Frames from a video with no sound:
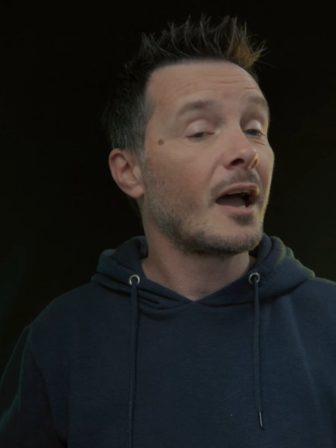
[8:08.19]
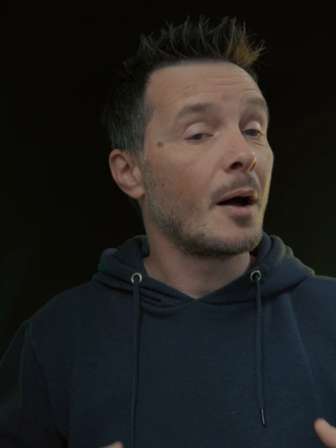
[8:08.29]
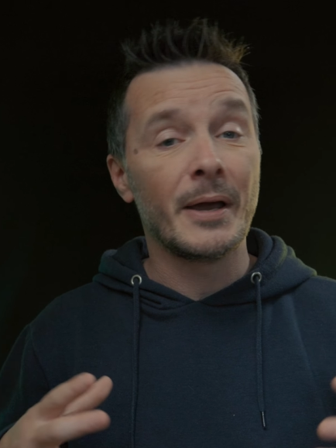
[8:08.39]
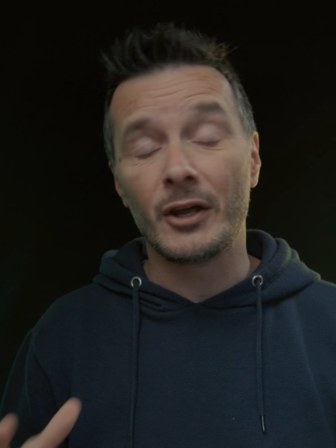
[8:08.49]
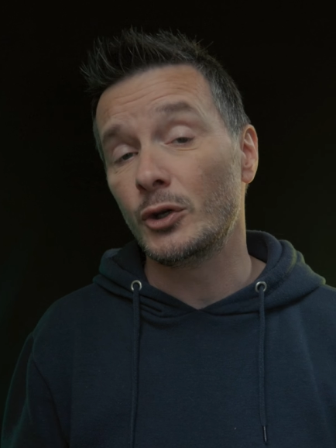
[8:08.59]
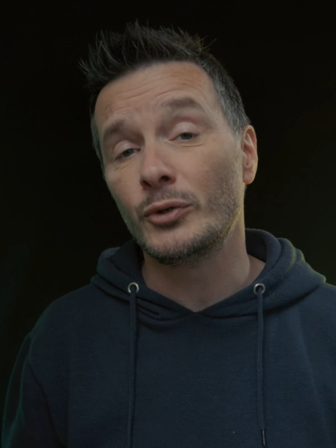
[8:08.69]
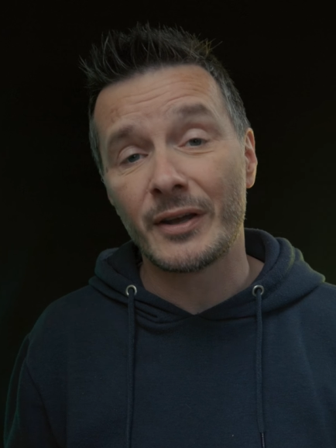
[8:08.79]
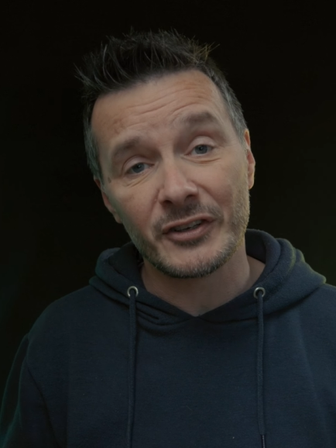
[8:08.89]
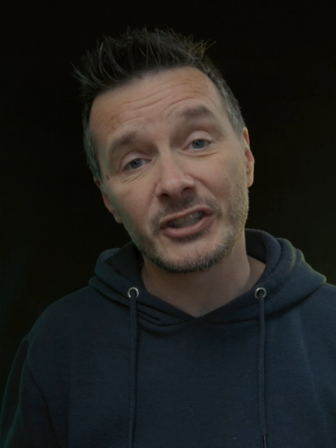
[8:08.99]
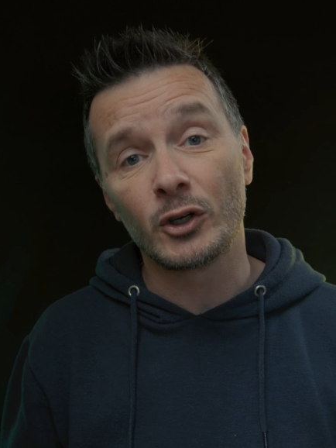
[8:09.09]
I may not use
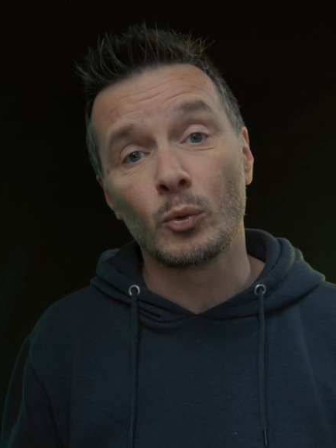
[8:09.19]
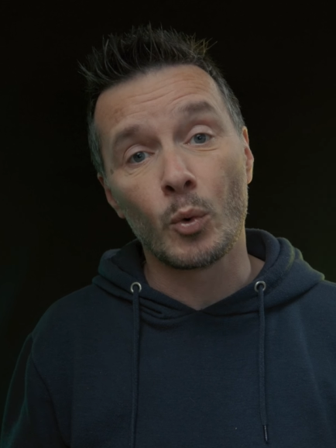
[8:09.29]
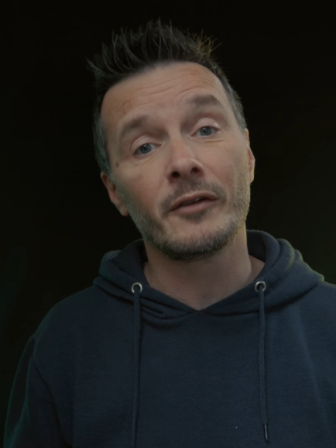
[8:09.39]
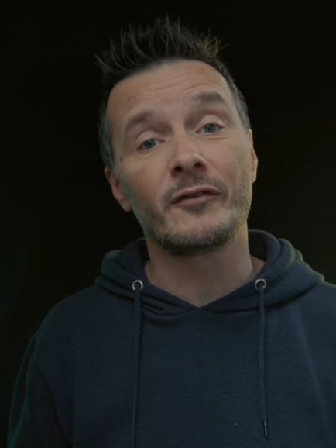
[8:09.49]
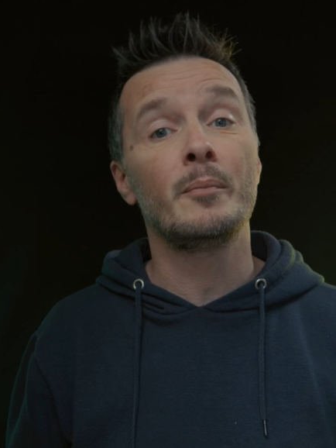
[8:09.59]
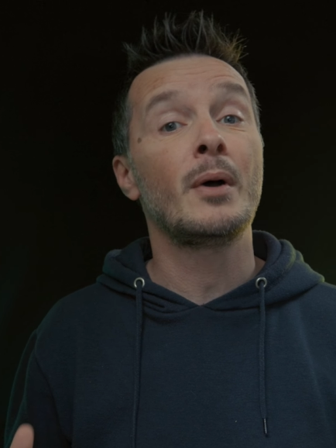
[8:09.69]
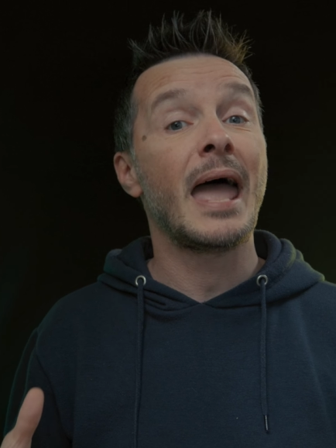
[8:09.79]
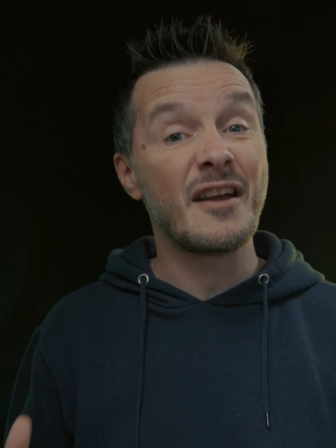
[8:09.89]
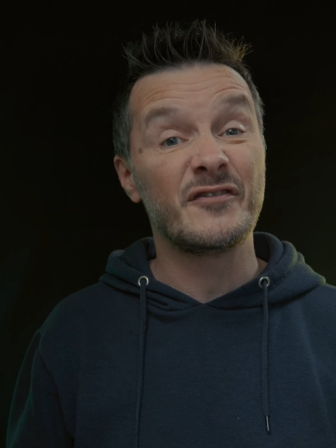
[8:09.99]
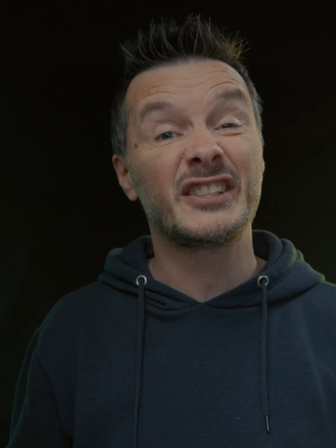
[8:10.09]
every single one of them
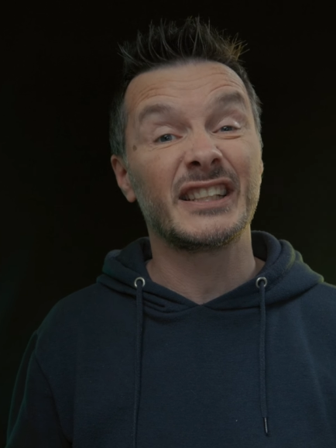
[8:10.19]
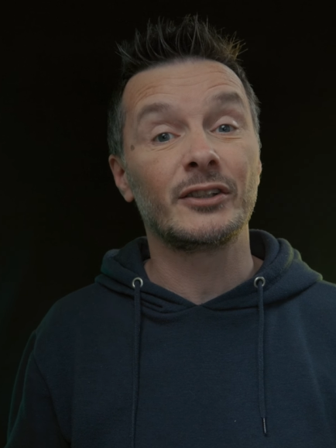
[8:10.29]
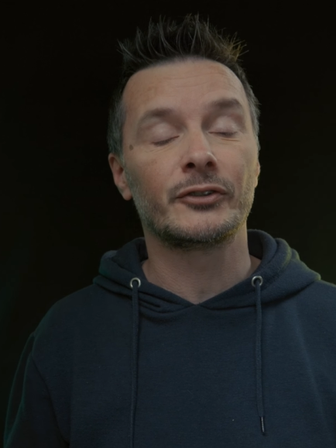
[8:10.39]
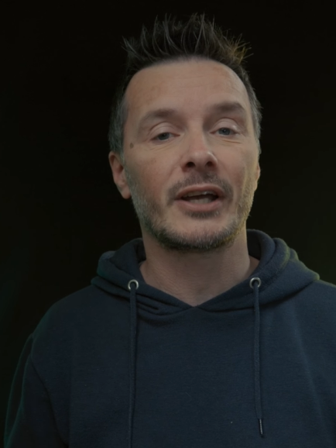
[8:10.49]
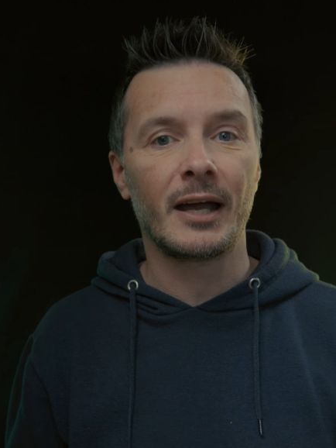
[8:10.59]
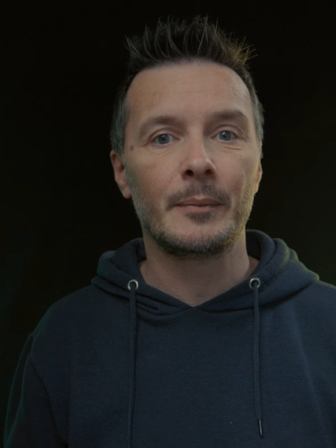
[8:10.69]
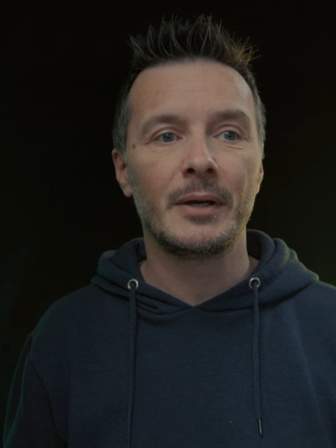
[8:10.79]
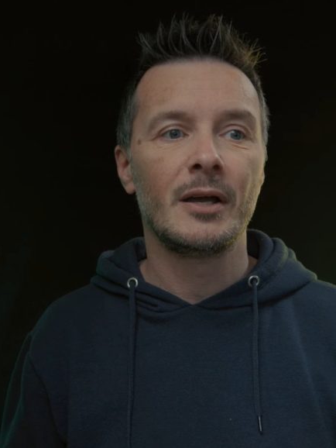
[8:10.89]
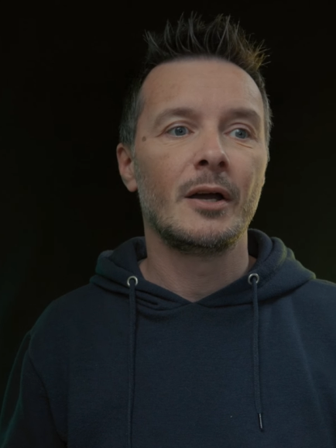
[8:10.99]
every single time,